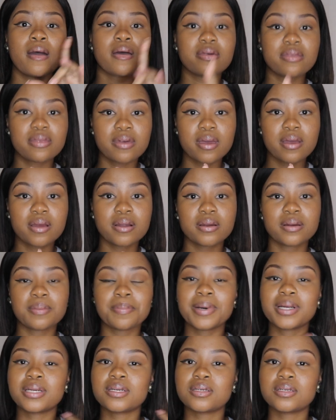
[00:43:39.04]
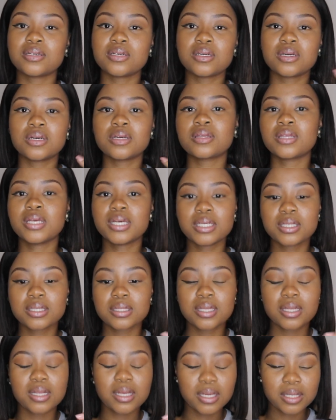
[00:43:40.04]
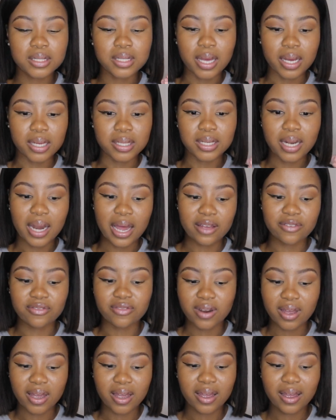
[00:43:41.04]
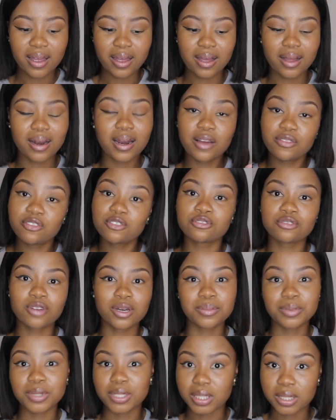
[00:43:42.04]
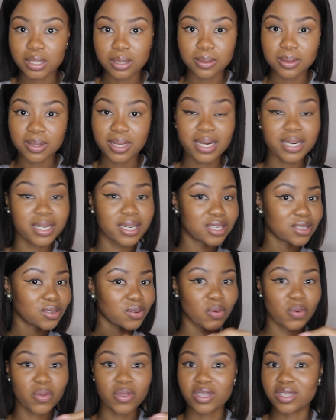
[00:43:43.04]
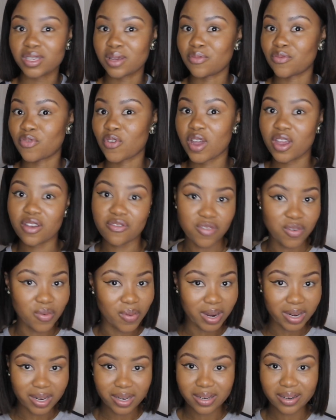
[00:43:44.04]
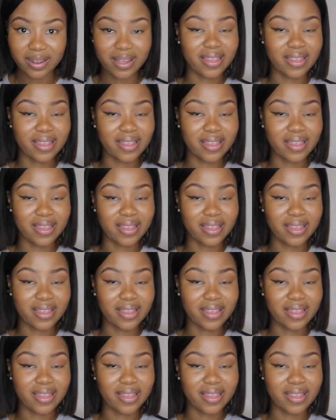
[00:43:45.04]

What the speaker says: Then, but the thing is, guys, life is so unpredictable, and it doesn't go the same for everyone.